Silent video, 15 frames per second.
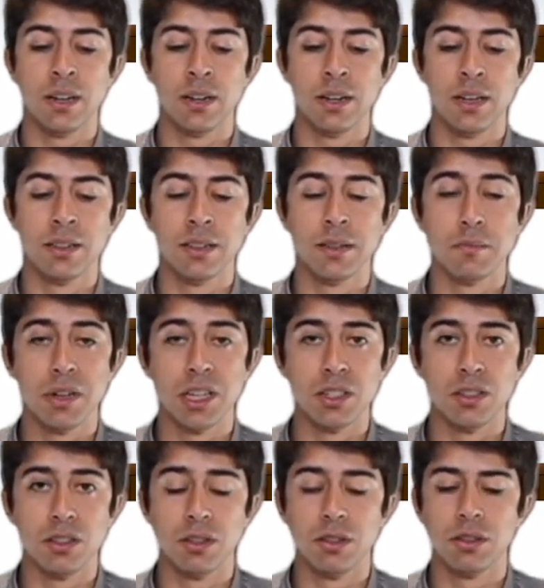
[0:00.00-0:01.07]
in the
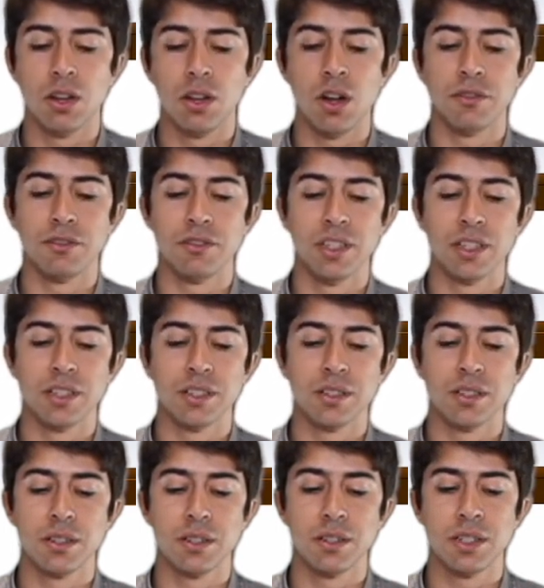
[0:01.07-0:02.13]
middle of this
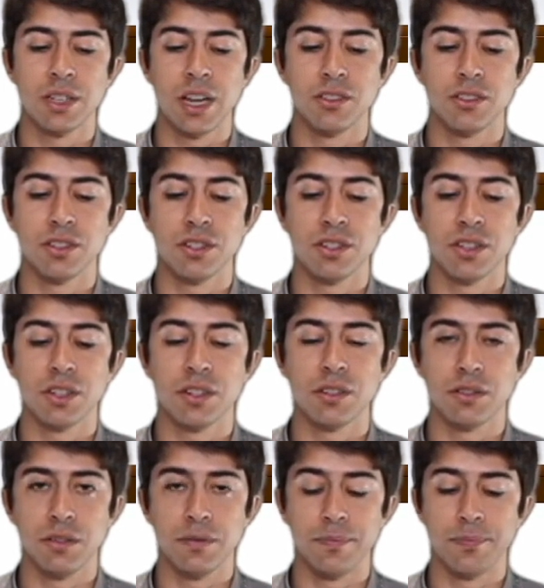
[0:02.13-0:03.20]
tangent
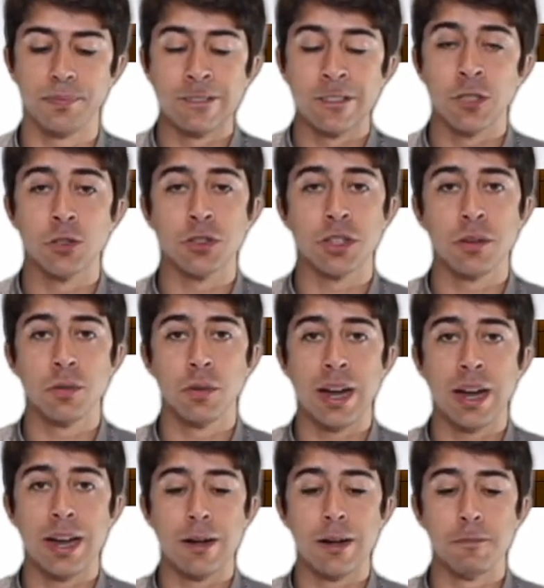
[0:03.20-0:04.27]
circle. Also,
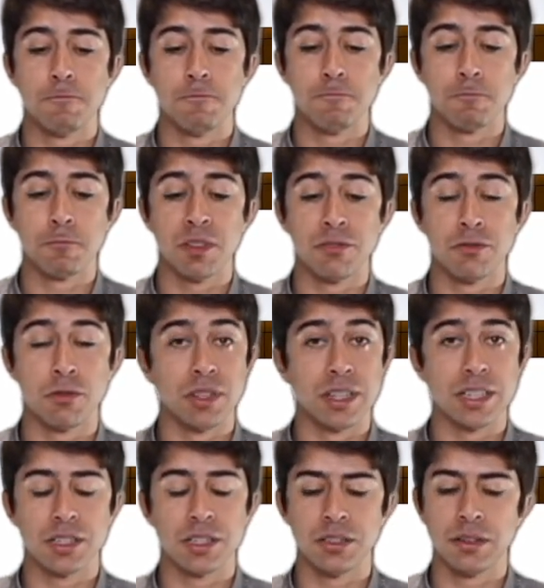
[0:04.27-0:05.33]
for
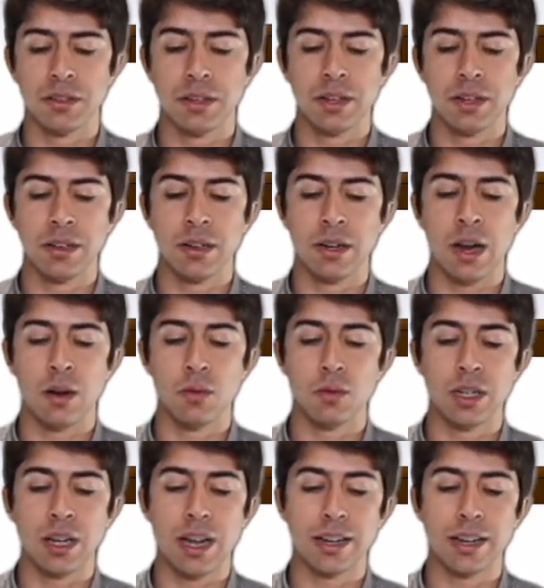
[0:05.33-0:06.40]
this, I would
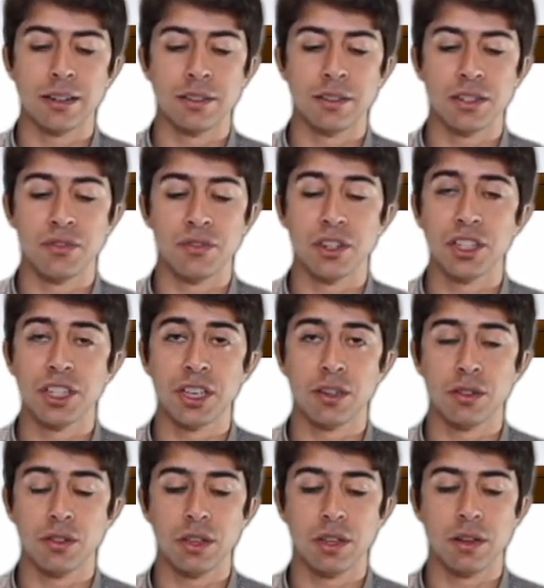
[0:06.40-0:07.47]
like this
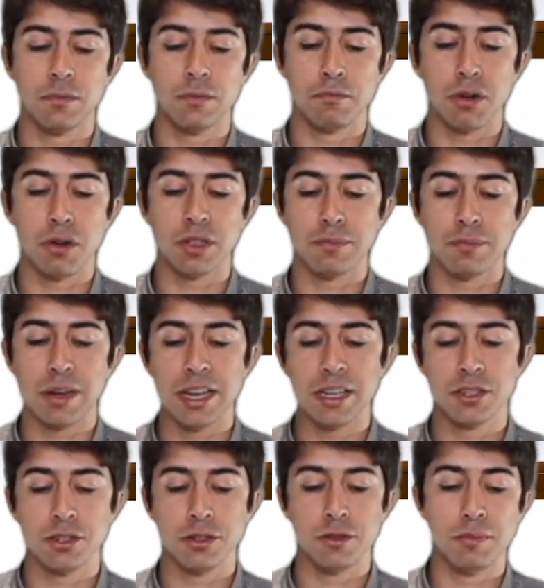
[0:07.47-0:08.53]
vertical boss base
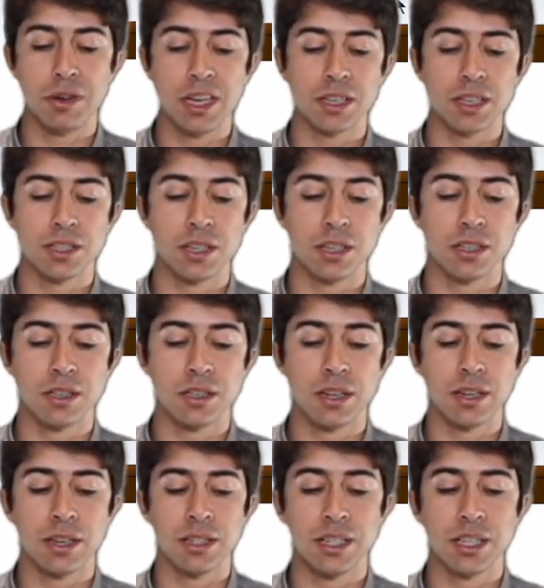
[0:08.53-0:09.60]
to be a certain
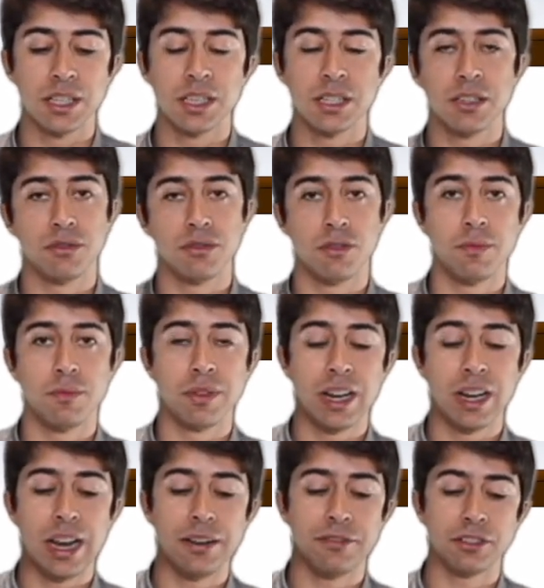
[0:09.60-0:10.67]
distance from the
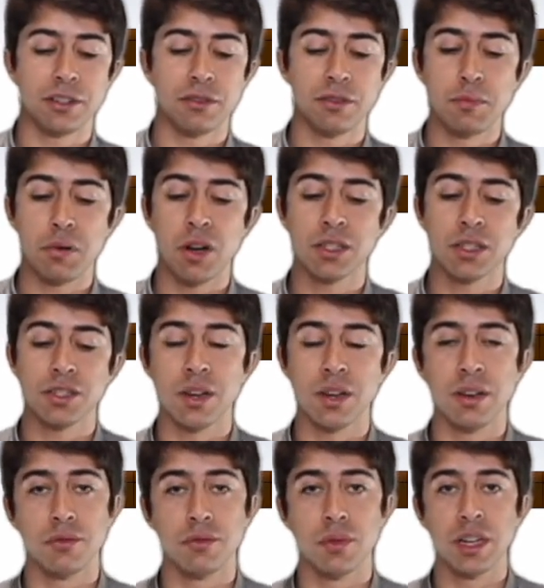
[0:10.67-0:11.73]
left of the part. So
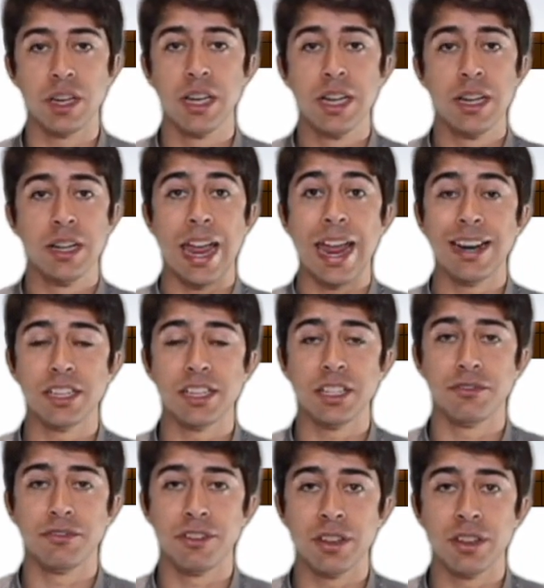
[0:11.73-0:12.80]
if we edit it
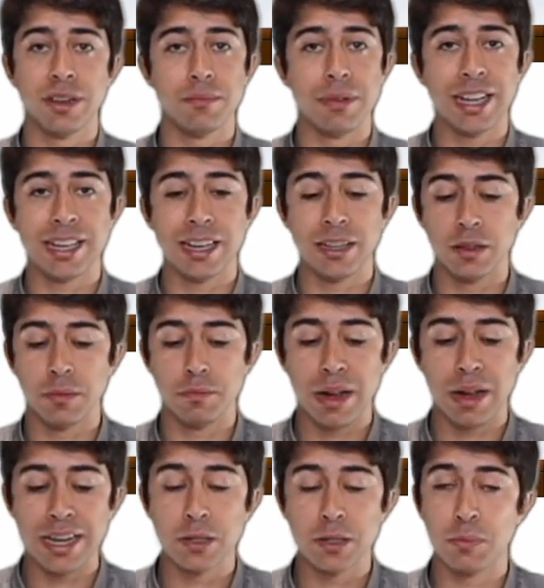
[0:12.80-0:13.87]
further, making the
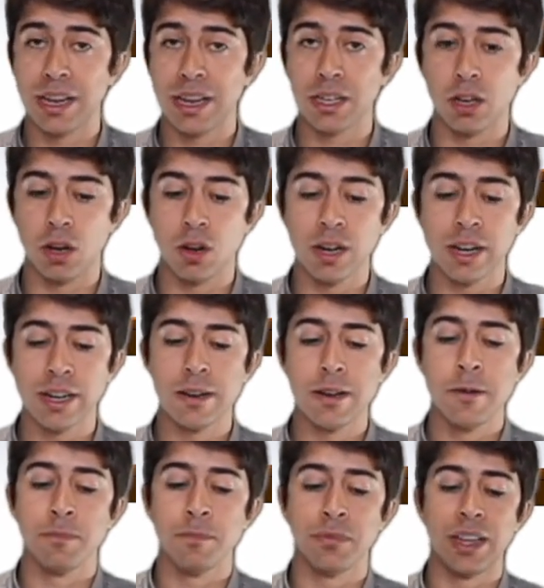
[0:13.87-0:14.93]
base plate longer,
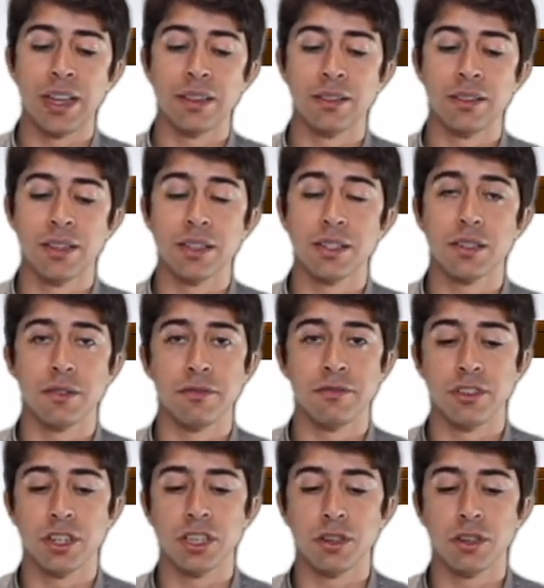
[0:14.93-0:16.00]
then this
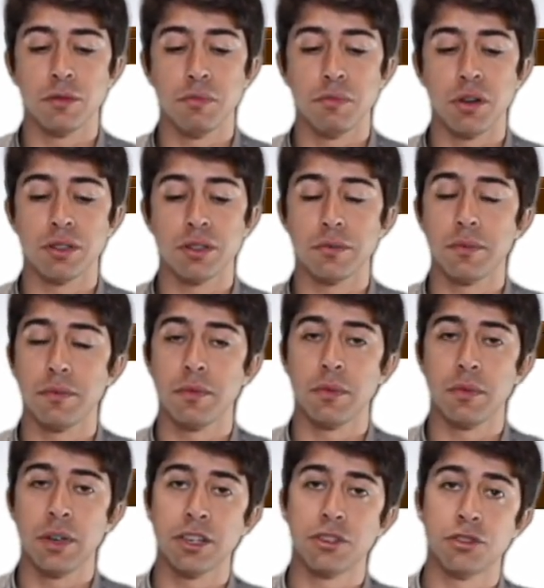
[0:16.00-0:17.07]
vertical boss
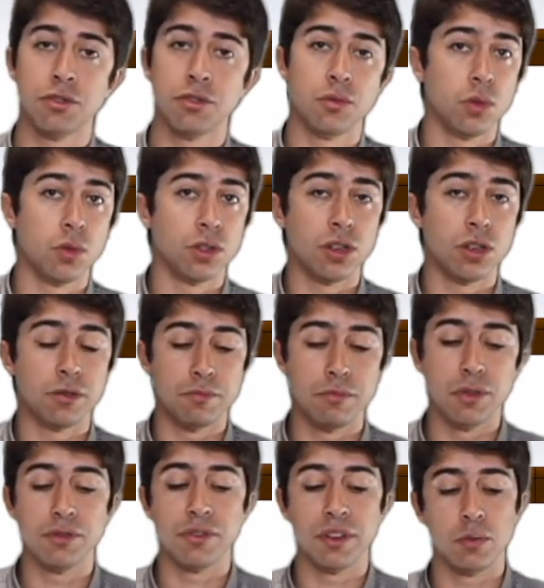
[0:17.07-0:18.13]
extrude will not
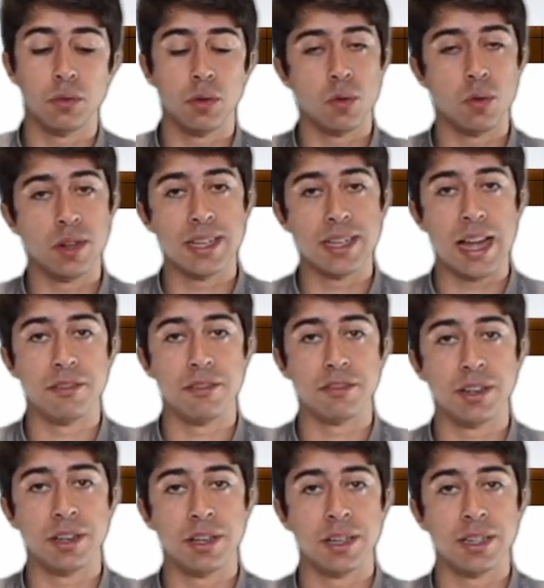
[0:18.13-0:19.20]
move. It will always have
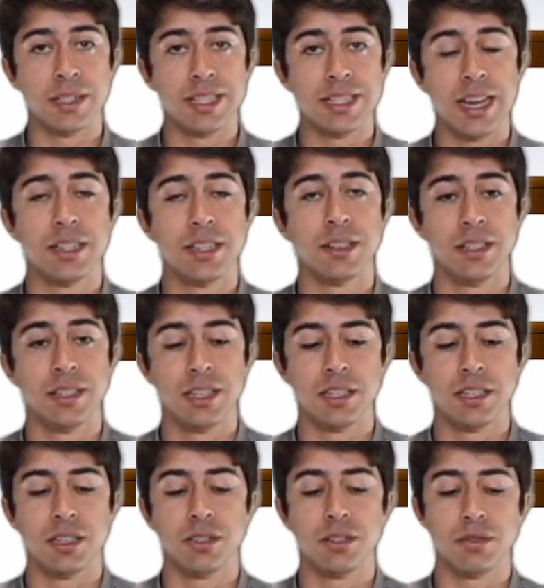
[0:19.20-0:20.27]
a set
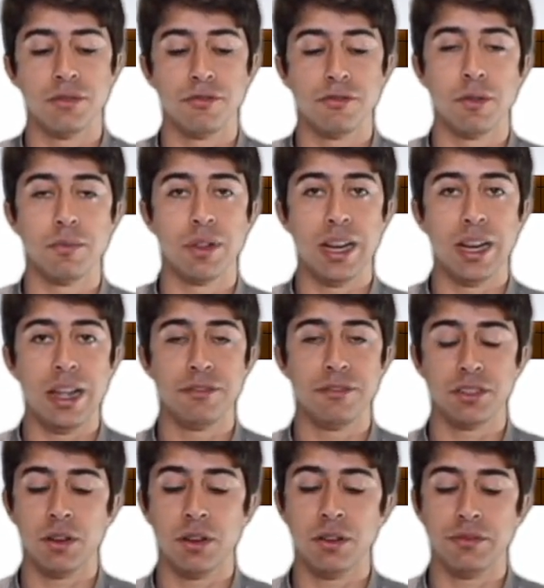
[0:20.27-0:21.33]
distance from the left
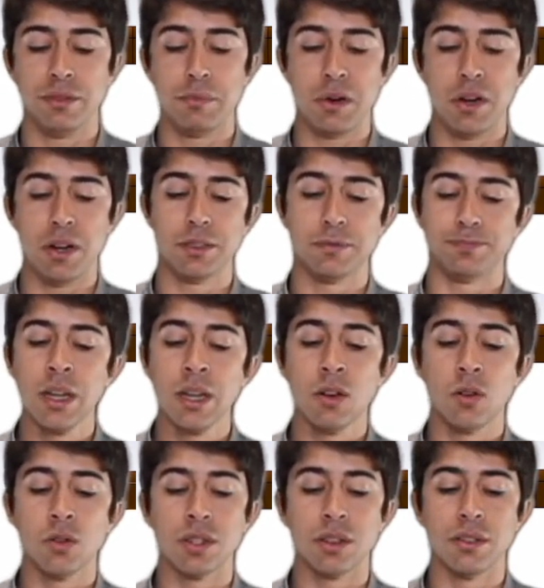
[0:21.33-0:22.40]
of the part.
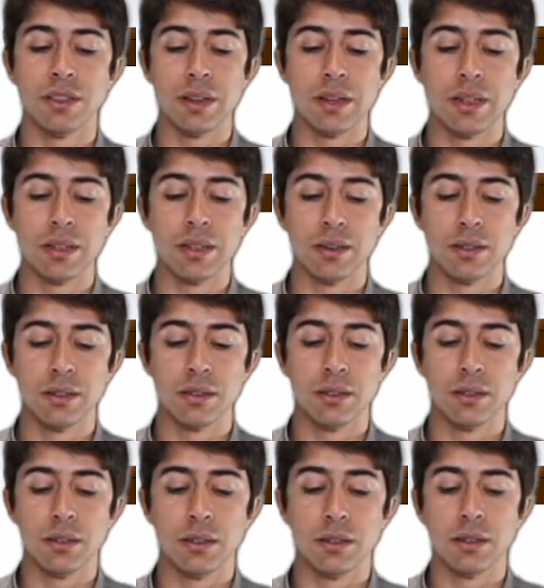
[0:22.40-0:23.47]
Also, the
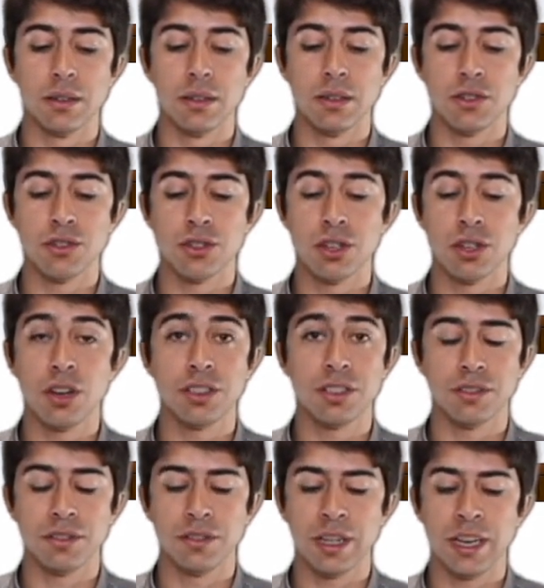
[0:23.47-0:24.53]
slot
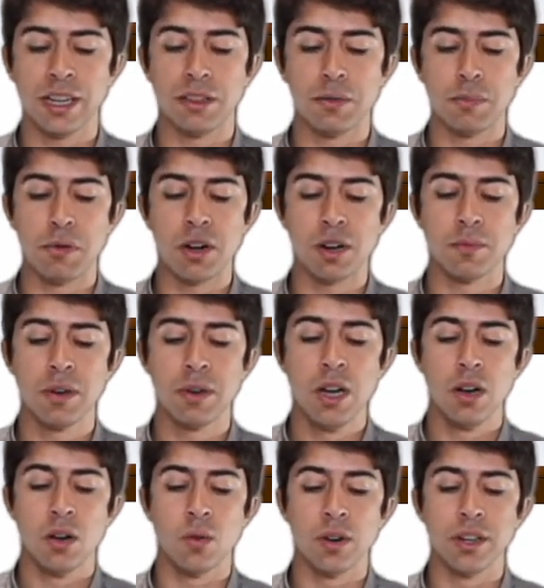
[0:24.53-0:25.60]
here at the bottom
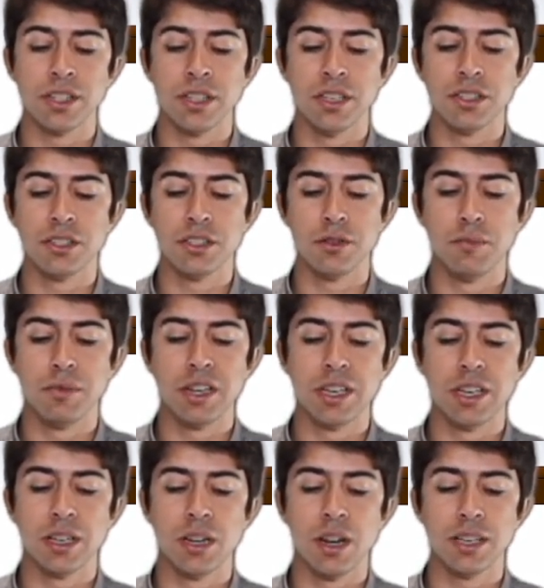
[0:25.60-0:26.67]
always needs to be
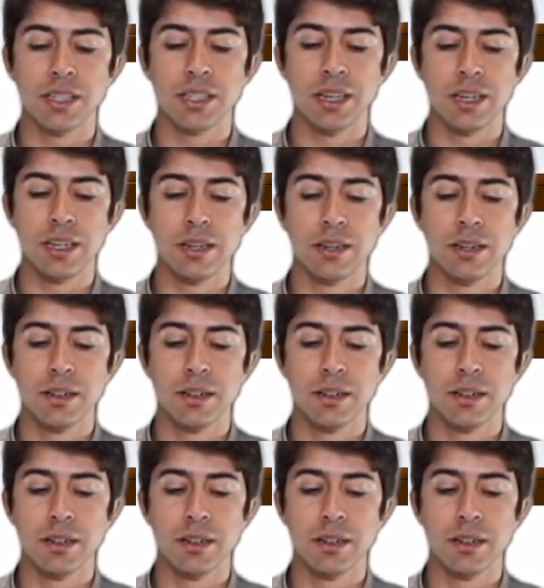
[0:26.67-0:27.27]
nicely